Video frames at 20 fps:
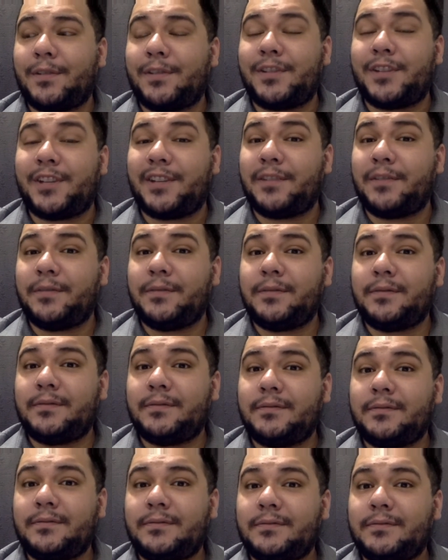jail.
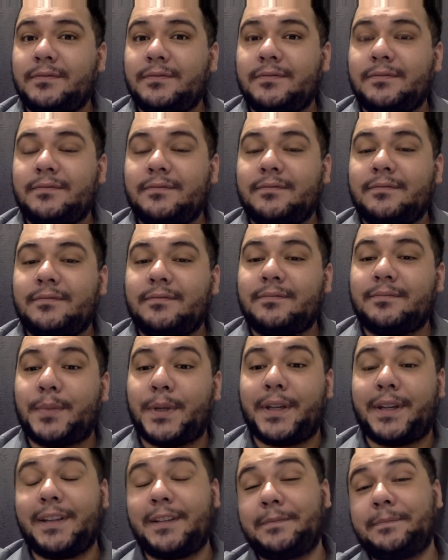But
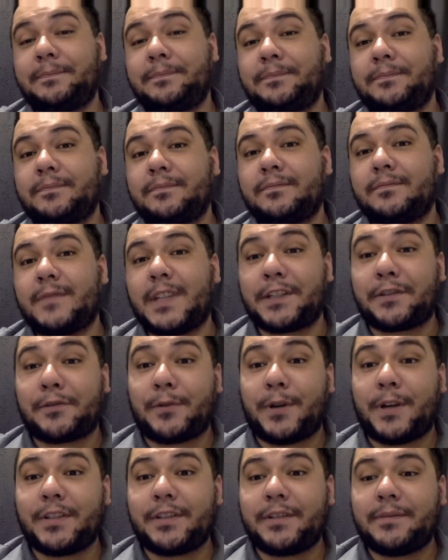yeah, thanks for
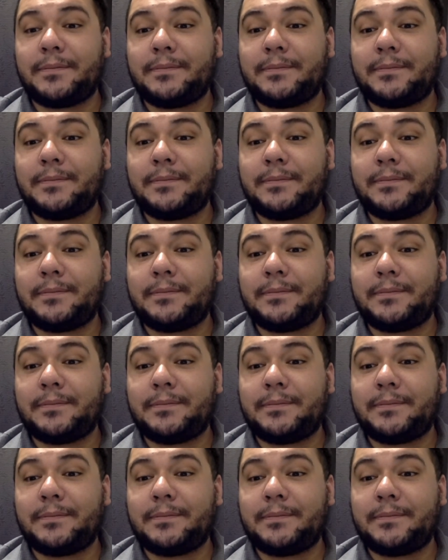watching.